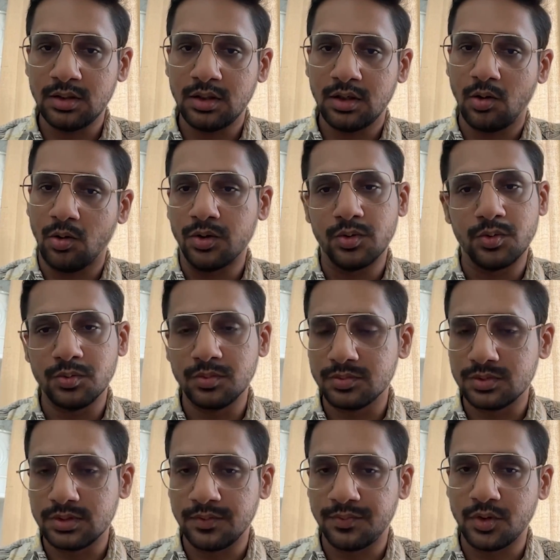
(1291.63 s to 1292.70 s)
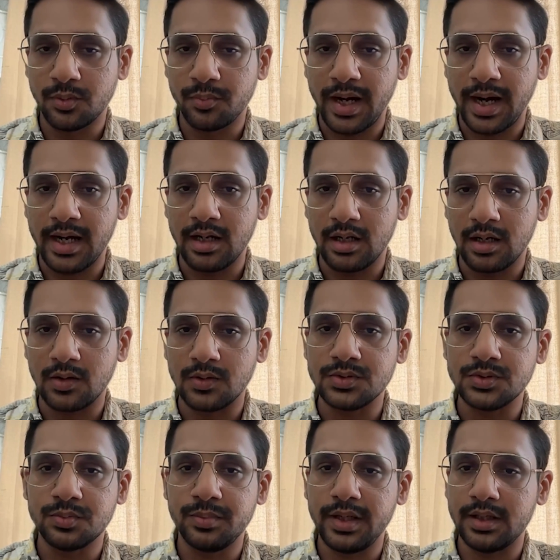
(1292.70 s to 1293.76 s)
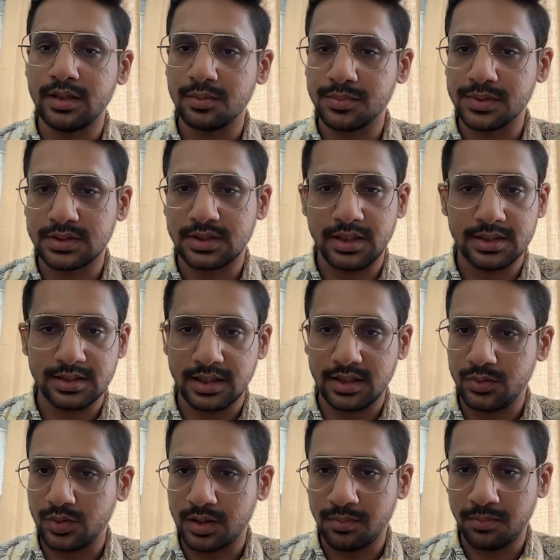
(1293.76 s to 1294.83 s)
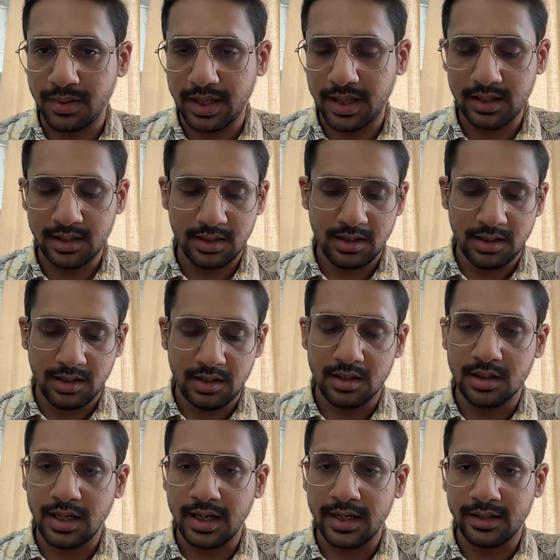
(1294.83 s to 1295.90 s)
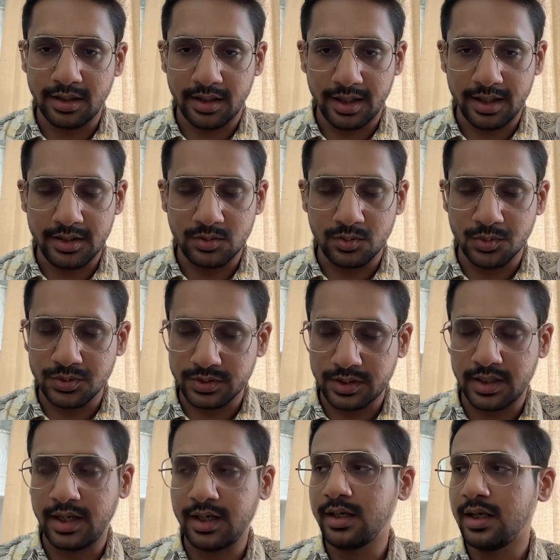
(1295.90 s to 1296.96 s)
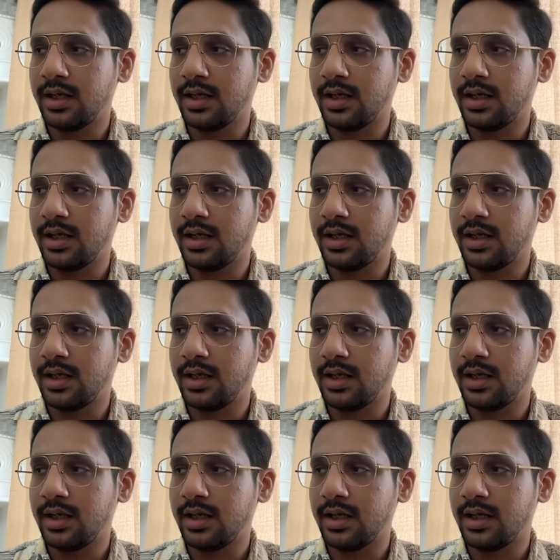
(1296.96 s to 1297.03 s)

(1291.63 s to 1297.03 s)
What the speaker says: or you, if your brand allows, you make the mistakes and you come back and course correct.